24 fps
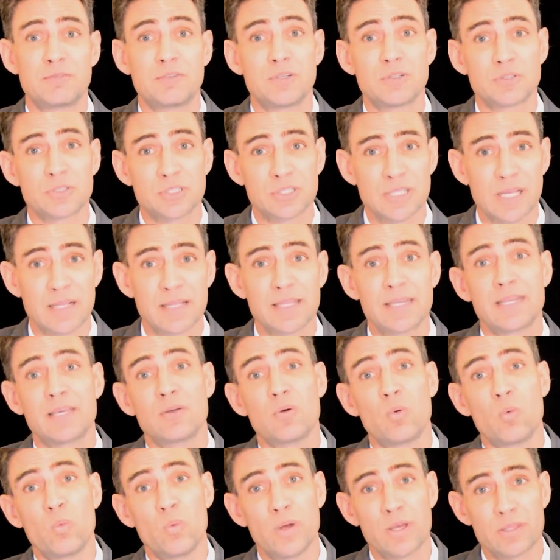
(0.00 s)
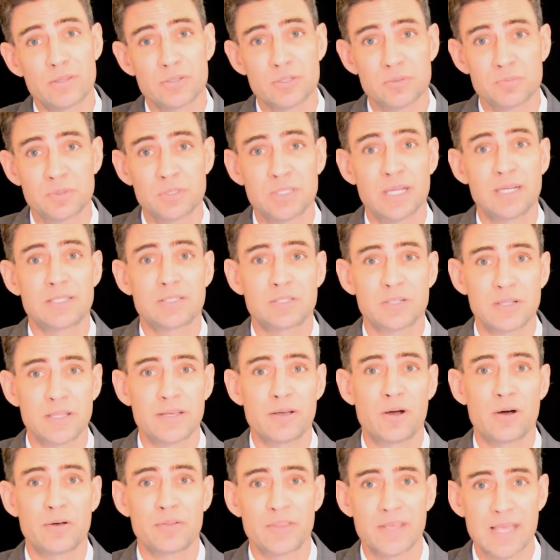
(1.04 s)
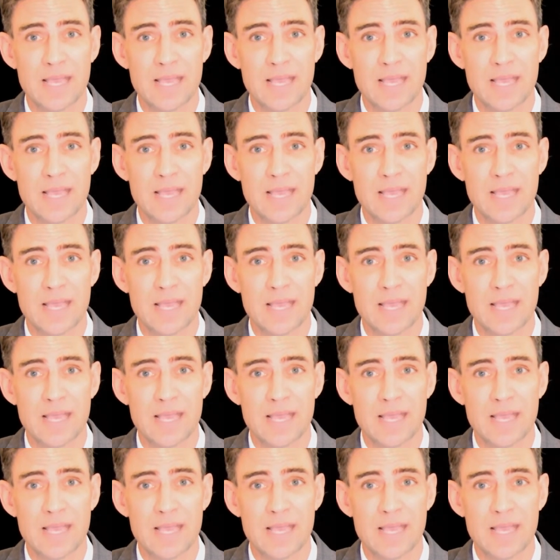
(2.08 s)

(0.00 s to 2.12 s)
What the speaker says: if you're selling it with substantially all